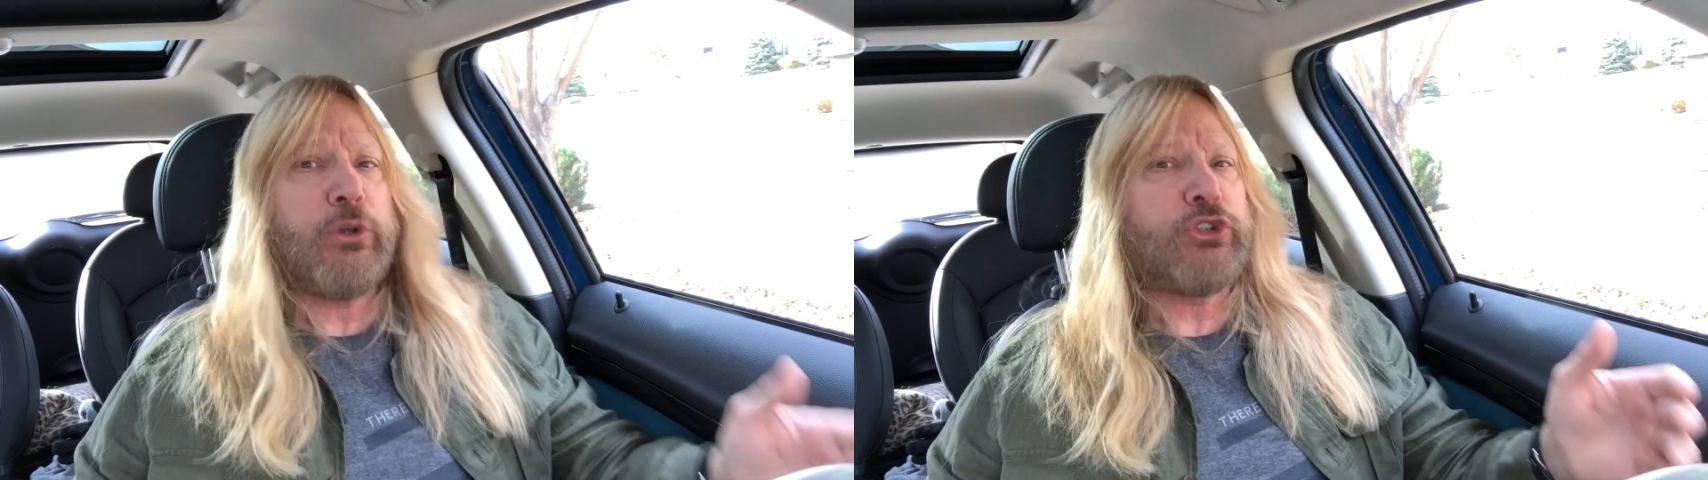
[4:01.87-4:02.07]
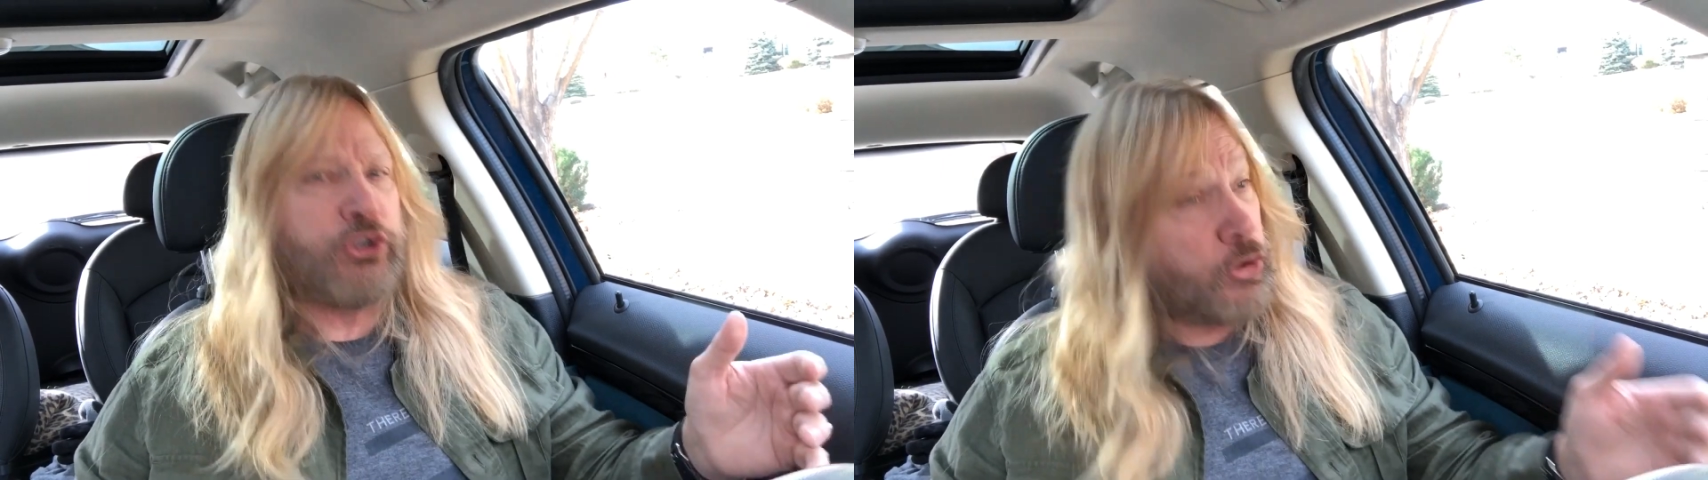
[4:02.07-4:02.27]

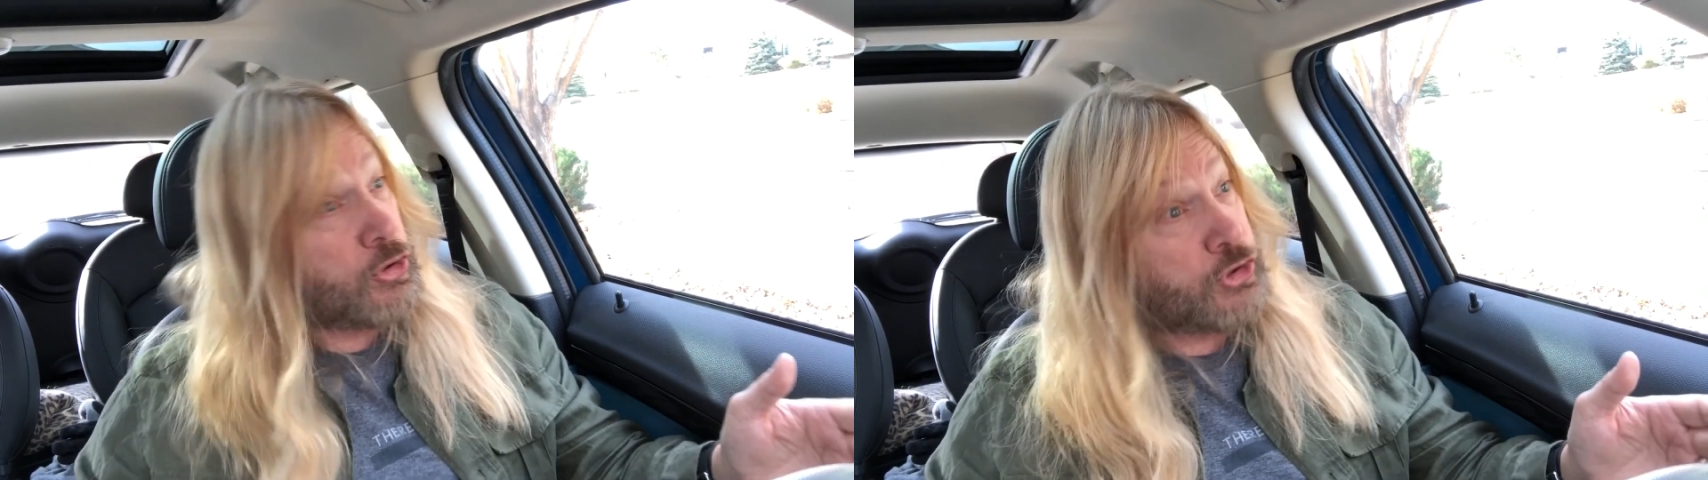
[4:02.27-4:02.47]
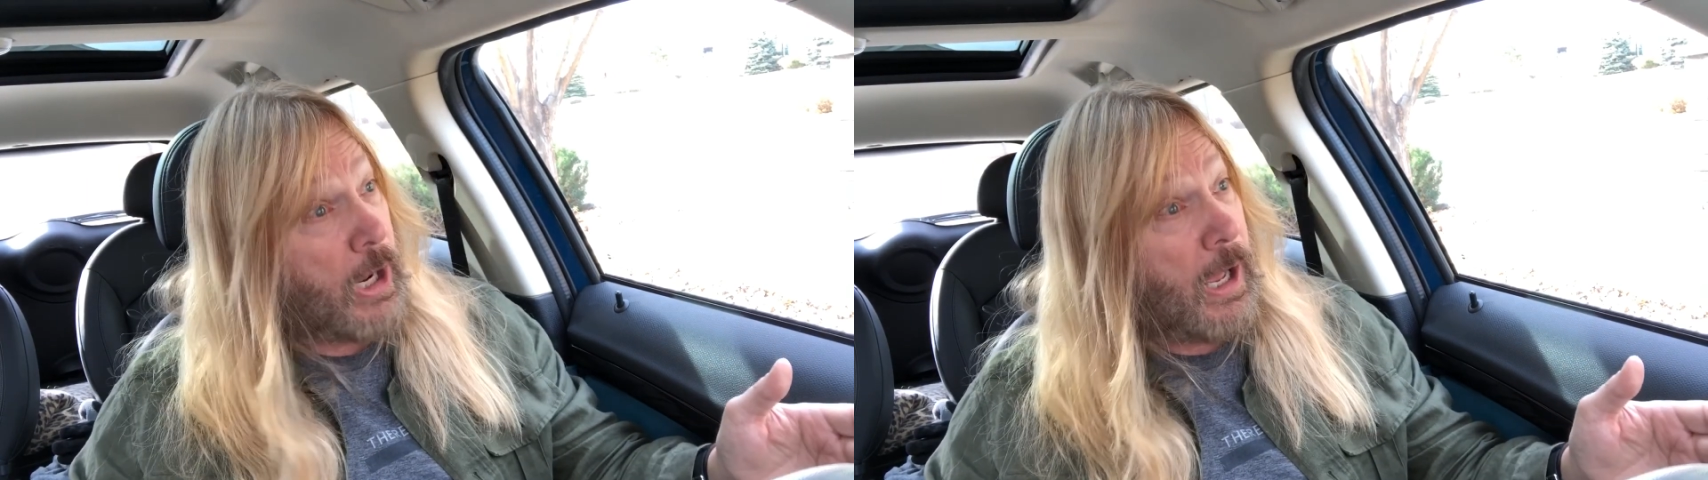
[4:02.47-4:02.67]
was your
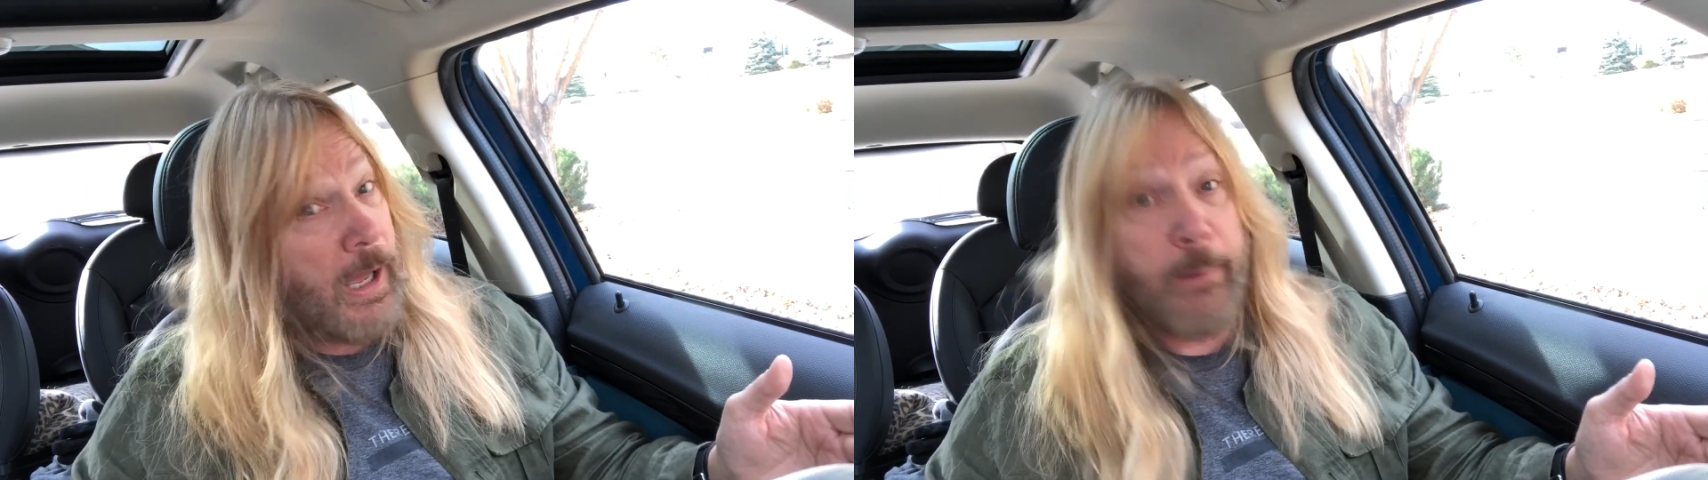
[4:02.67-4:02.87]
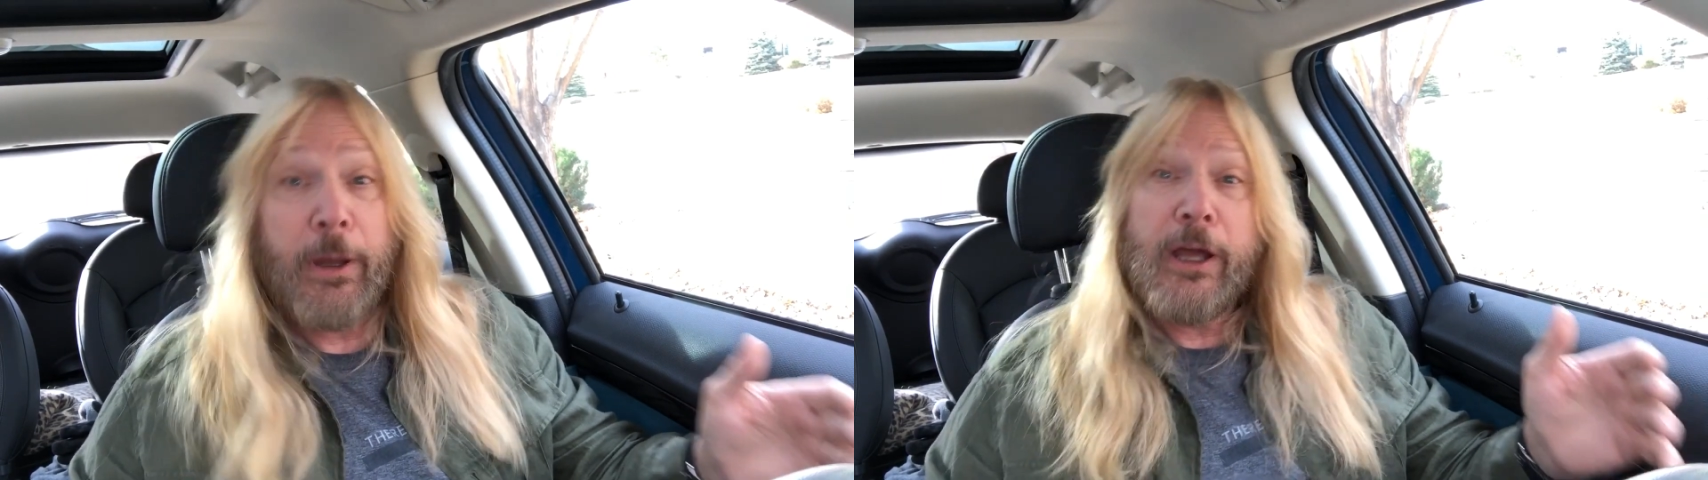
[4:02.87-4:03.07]

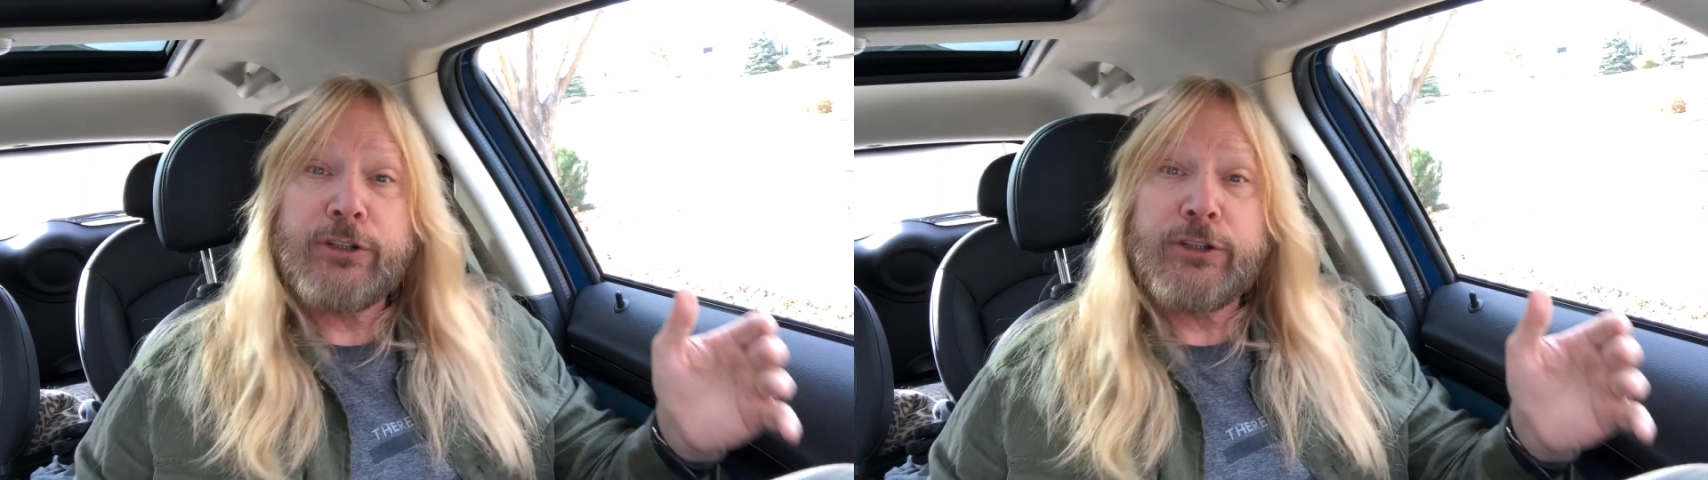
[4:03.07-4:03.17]
job